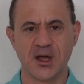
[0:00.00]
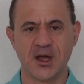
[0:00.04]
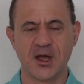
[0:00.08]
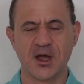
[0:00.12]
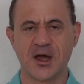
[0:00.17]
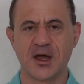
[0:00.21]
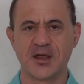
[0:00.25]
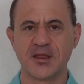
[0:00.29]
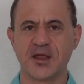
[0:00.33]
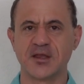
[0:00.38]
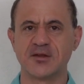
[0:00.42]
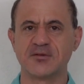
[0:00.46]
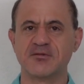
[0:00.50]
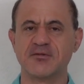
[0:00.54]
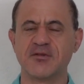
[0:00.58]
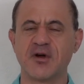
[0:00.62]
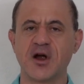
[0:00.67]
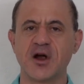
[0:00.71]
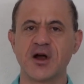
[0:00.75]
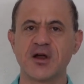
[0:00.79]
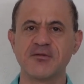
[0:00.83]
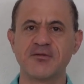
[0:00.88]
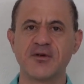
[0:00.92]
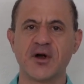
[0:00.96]
And that's
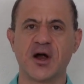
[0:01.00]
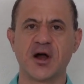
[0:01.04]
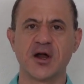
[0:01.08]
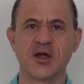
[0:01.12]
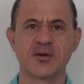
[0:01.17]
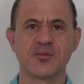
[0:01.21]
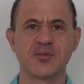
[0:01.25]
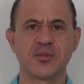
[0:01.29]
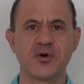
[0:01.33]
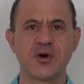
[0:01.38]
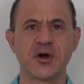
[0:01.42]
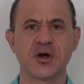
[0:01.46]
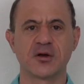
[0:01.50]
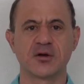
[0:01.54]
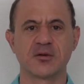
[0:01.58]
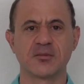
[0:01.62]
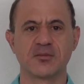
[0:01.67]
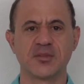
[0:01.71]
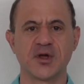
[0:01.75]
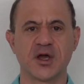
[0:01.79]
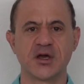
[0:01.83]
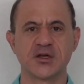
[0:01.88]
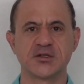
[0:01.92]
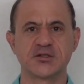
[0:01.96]
very, very important,
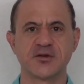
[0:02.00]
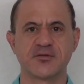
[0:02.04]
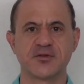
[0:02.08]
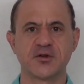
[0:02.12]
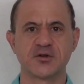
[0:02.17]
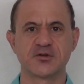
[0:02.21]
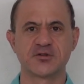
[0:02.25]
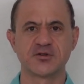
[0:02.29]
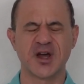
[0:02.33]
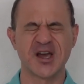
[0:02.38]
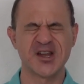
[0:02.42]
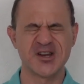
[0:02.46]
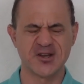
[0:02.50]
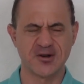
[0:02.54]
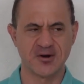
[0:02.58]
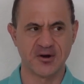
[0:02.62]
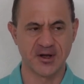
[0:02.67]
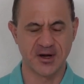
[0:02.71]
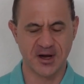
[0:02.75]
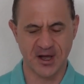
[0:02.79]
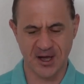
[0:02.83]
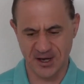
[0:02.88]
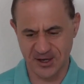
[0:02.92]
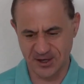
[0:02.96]
because if you're training
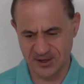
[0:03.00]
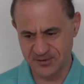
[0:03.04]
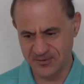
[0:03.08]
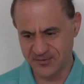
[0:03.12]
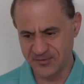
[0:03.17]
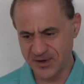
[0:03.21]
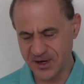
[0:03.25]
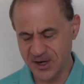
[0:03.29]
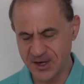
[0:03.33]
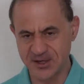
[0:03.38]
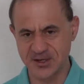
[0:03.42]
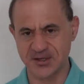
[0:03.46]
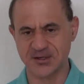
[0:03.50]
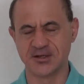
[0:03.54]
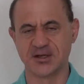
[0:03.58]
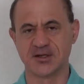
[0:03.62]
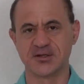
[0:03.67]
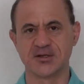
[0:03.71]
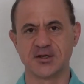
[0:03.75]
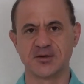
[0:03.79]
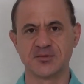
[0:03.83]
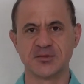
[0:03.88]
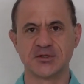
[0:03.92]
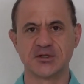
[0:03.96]
on how to configure the
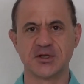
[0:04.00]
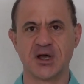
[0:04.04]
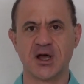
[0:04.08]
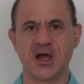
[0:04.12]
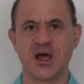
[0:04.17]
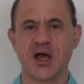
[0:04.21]
systems